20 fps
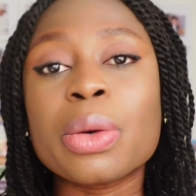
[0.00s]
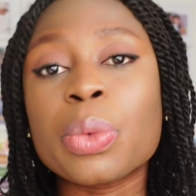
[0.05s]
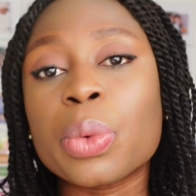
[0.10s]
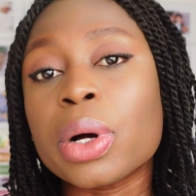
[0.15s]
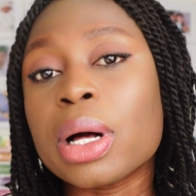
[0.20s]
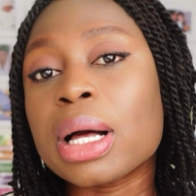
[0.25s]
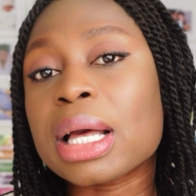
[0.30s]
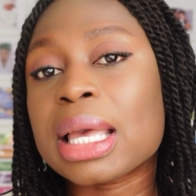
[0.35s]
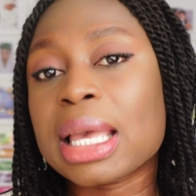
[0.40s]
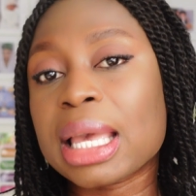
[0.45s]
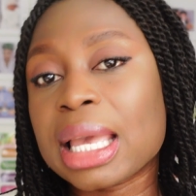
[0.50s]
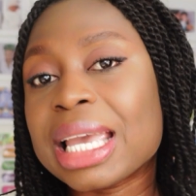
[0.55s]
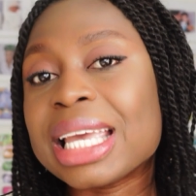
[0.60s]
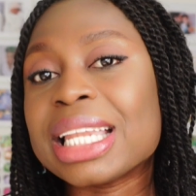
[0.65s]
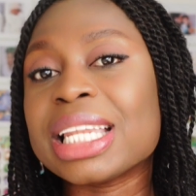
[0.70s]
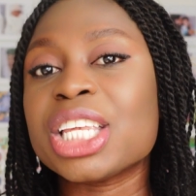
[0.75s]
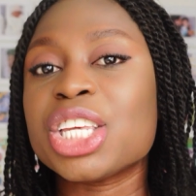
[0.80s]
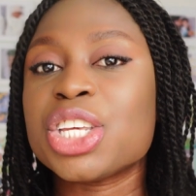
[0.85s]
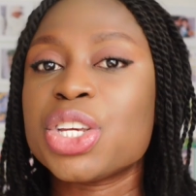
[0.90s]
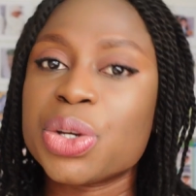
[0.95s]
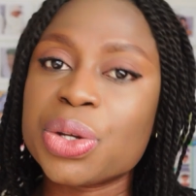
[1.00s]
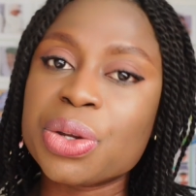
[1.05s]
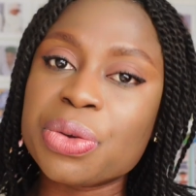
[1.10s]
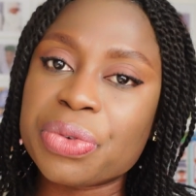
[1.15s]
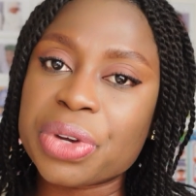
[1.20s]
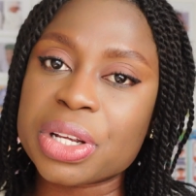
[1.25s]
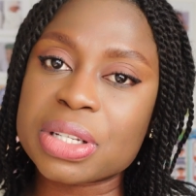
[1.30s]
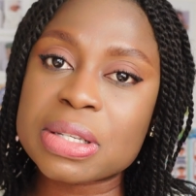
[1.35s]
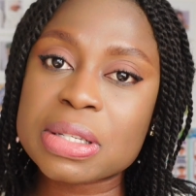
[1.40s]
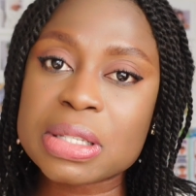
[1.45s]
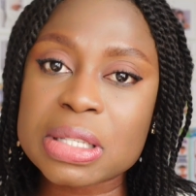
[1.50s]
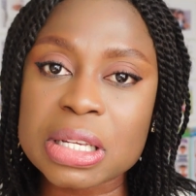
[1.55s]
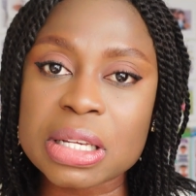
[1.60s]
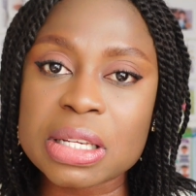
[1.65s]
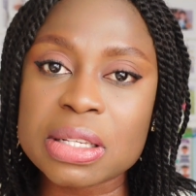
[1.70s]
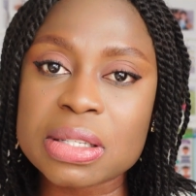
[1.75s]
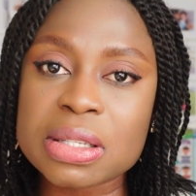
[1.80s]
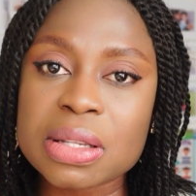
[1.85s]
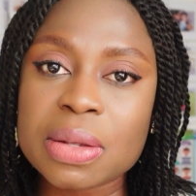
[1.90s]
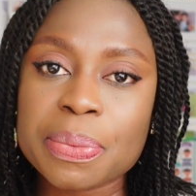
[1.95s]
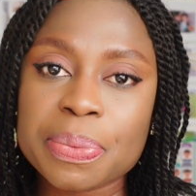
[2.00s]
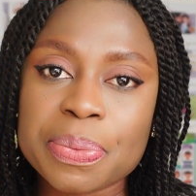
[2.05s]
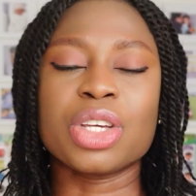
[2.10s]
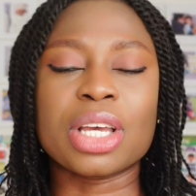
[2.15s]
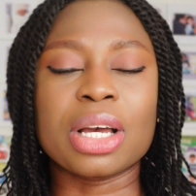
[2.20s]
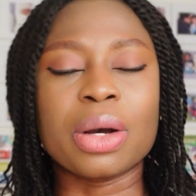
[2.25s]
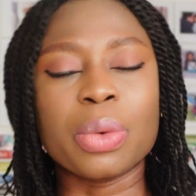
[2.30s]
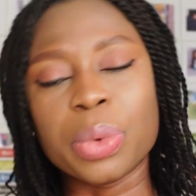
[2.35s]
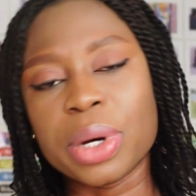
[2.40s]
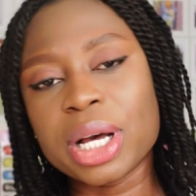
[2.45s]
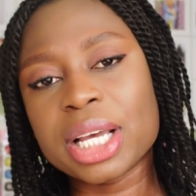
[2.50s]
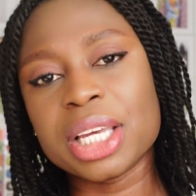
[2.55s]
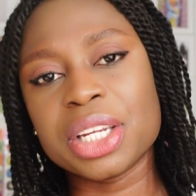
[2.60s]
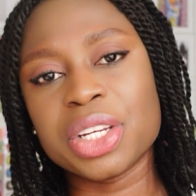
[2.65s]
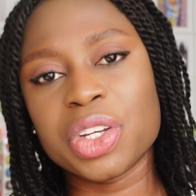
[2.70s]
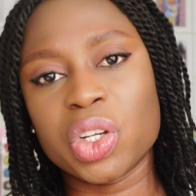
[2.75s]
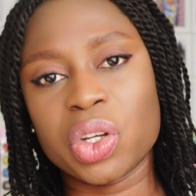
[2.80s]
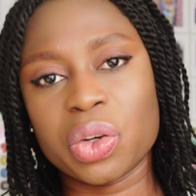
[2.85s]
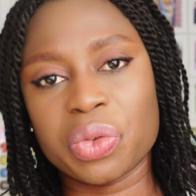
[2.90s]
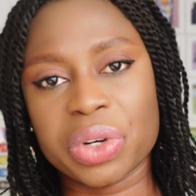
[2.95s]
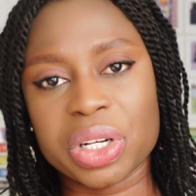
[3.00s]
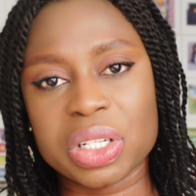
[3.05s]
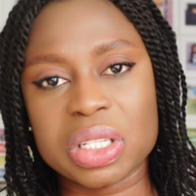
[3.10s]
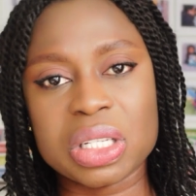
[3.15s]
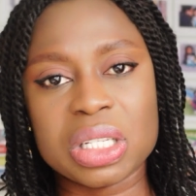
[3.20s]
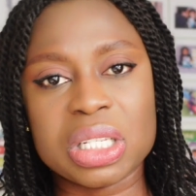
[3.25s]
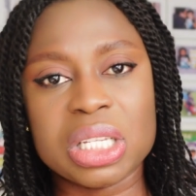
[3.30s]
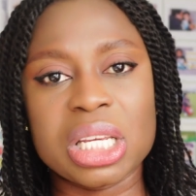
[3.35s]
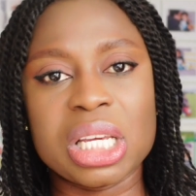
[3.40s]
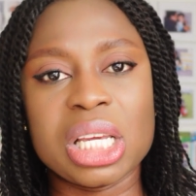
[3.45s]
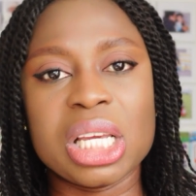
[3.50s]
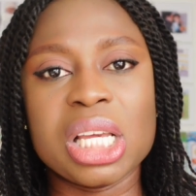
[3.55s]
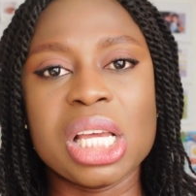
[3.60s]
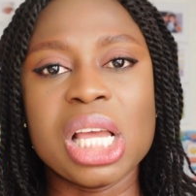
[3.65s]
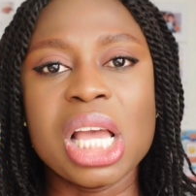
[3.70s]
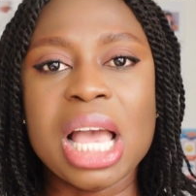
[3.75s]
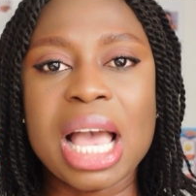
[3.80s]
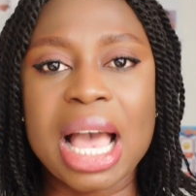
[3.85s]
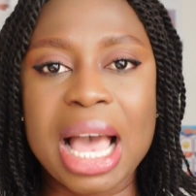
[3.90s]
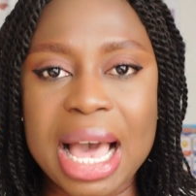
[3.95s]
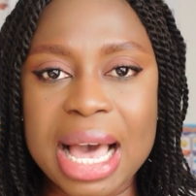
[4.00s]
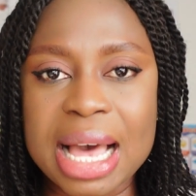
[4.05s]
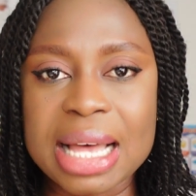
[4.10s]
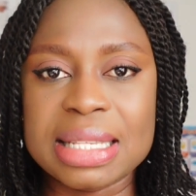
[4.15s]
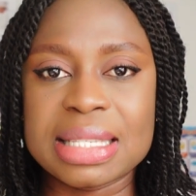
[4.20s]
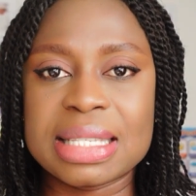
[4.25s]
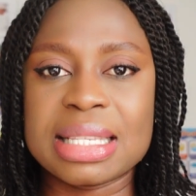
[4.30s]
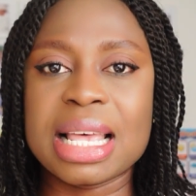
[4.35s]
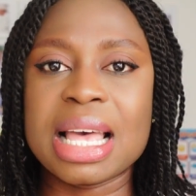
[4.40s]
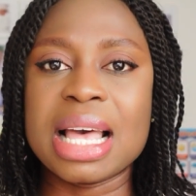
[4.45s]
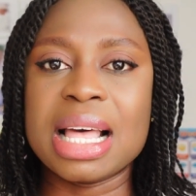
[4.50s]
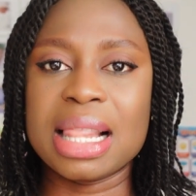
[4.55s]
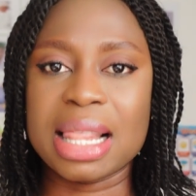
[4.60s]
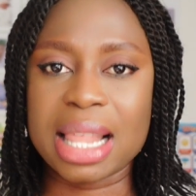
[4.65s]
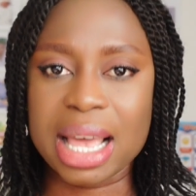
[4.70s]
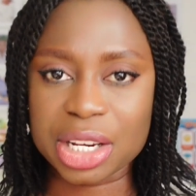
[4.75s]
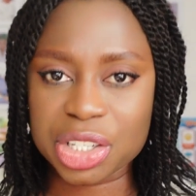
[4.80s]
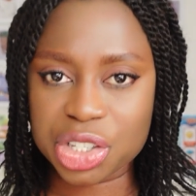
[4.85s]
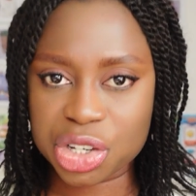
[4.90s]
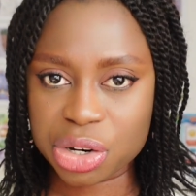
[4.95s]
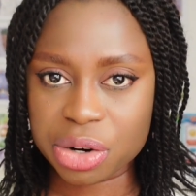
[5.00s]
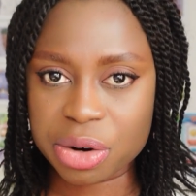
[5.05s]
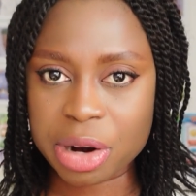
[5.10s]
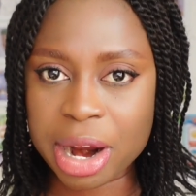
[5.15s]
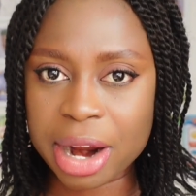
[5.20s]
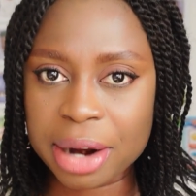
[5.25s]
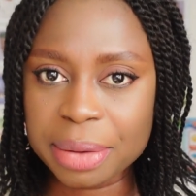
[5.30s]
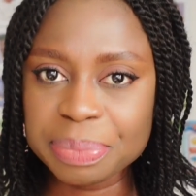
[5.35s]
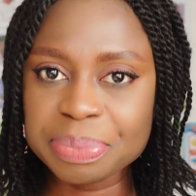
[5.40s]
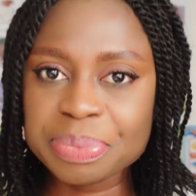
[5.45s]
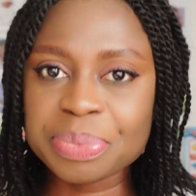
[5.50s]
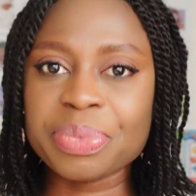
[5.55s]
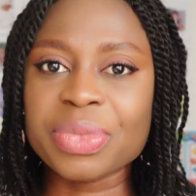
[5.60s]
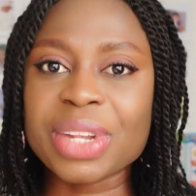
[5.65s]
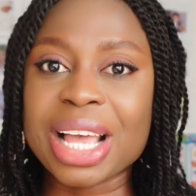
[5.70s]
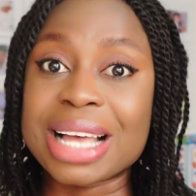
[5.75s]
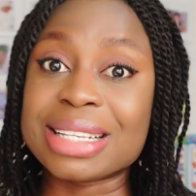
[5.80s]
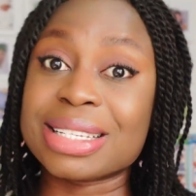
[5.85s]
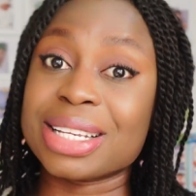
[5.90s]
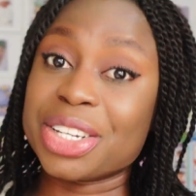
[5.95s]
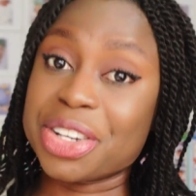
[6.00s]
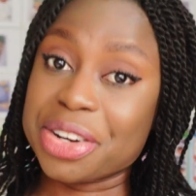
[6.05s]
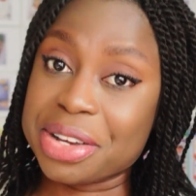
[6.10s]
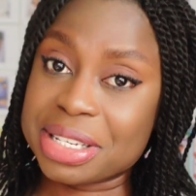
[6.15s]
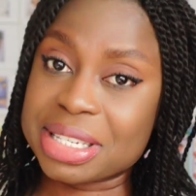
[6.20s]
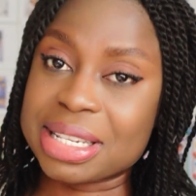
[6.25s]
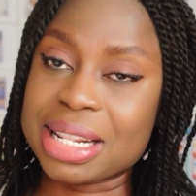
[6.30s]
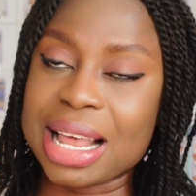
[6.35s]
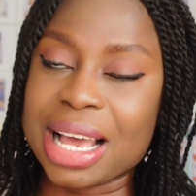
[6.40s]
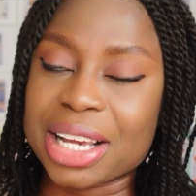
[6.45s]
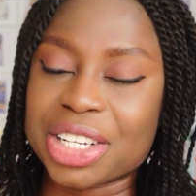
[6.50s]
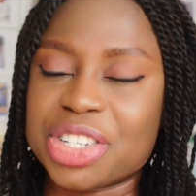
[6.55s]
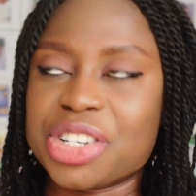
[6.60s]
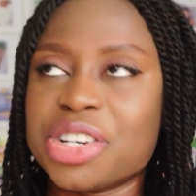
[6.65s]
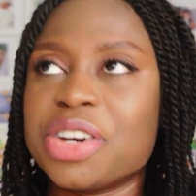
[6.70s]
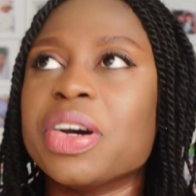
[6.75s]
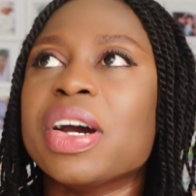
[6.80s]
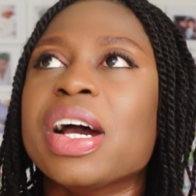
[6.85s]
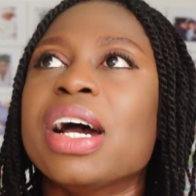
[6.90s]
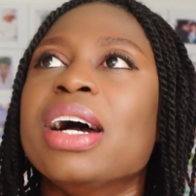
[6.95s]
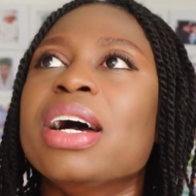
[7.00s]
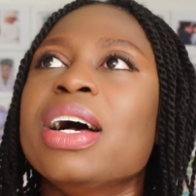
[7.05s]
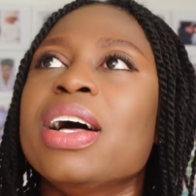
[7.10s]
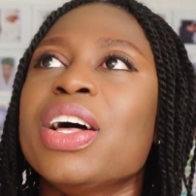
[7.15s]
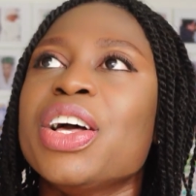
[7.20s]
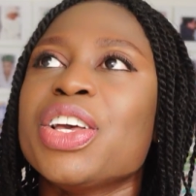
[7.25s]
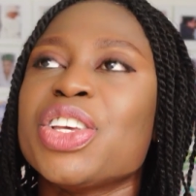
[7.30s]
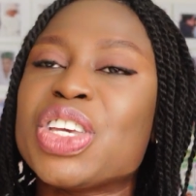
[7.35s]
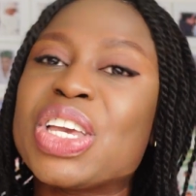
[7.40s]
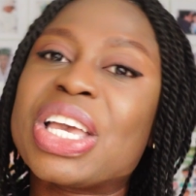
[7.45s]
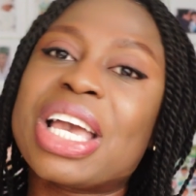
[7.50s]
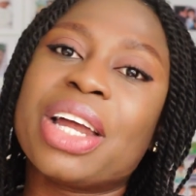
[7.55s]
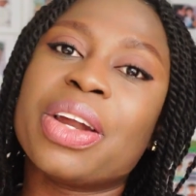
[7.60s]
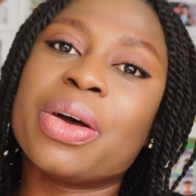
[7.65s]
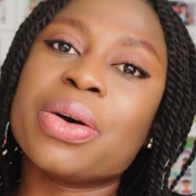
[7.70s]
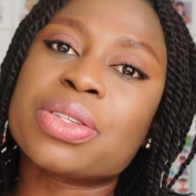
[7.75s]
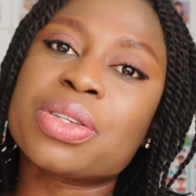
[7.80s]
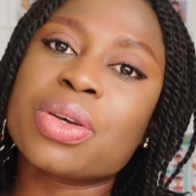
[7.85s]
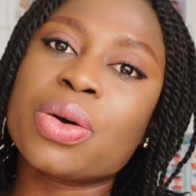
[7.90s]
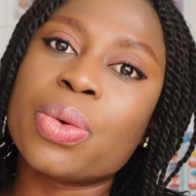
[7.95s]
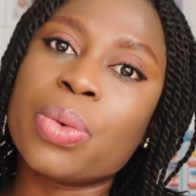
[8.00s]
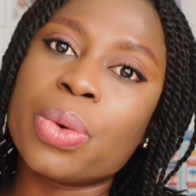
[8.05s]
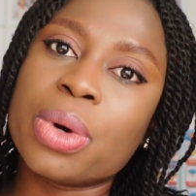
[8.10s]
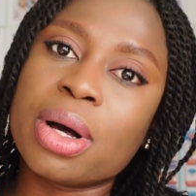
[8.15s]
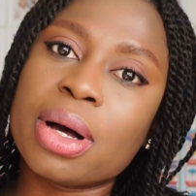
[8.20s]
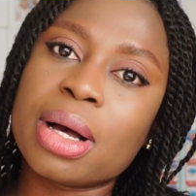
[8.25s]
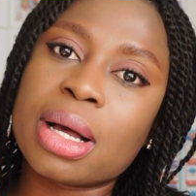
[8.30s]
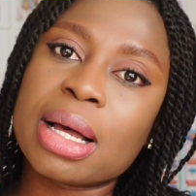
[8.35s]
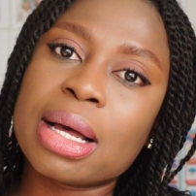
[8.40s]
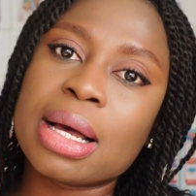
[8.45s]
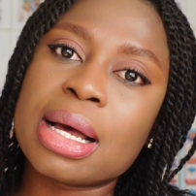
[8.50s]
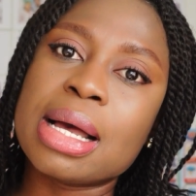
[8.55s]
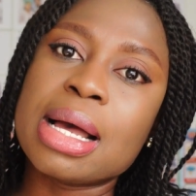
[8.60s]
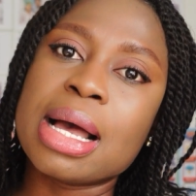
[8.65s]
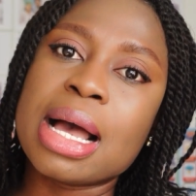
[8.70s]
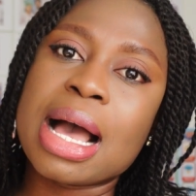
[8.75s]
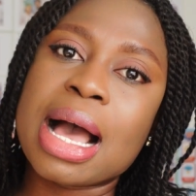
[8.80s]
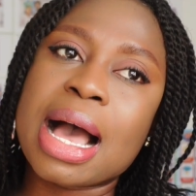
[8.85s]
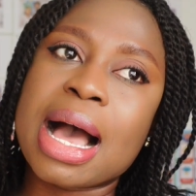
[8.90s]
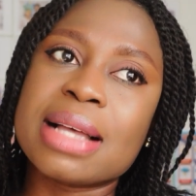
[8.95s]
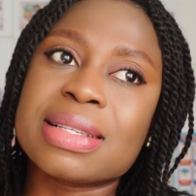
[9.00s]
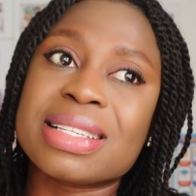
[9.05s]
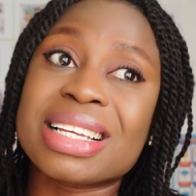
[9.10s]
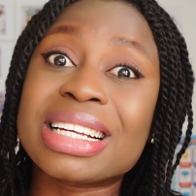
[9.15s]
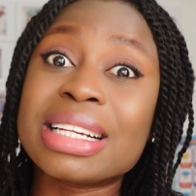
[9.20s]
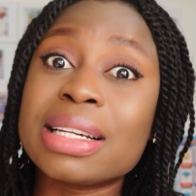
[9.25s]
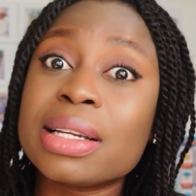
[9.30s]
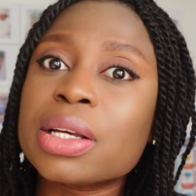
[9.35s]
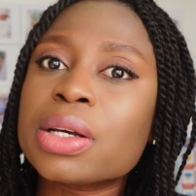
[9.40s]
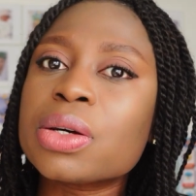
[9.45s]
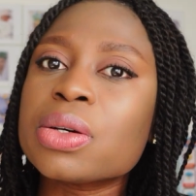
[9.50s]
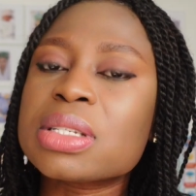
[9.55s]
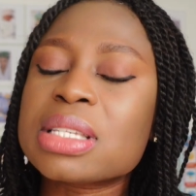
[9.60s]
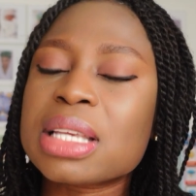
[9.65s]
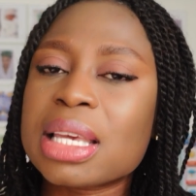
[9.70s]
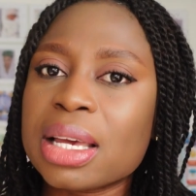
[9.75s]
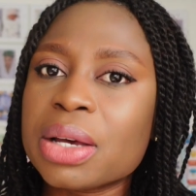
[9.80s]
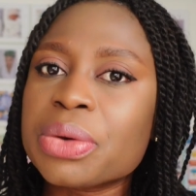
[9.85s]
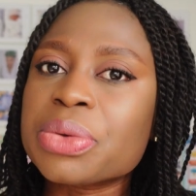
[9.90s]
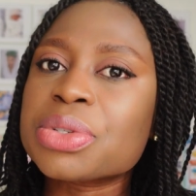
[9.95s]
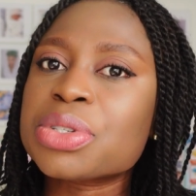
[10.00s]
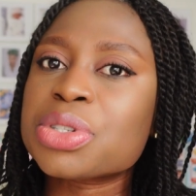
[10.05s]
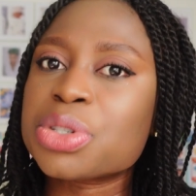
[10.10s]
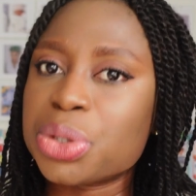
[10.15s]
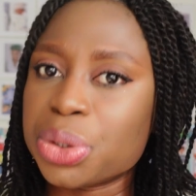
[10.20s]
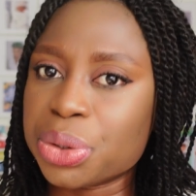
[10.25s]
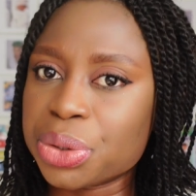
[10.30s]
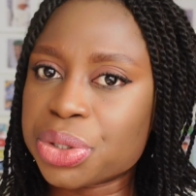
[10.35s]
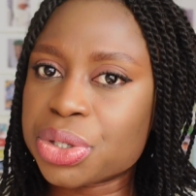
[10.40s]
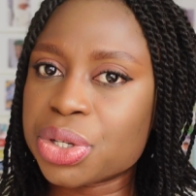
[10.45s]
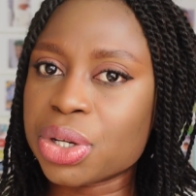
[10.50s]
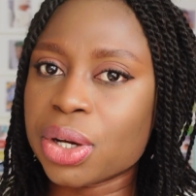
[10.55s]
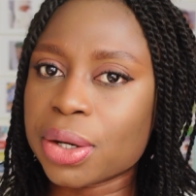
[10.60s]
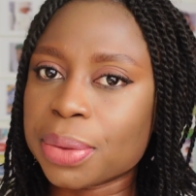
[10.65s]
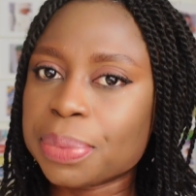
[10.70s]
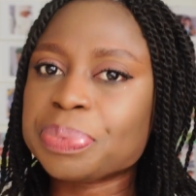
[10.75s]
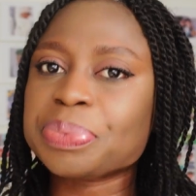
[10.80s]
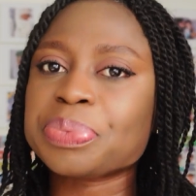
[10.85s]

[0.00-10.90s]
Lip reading: work in universities. You can work in the university as a lecturer, as a nurse lecturer. You can also work as a clinical skills tutor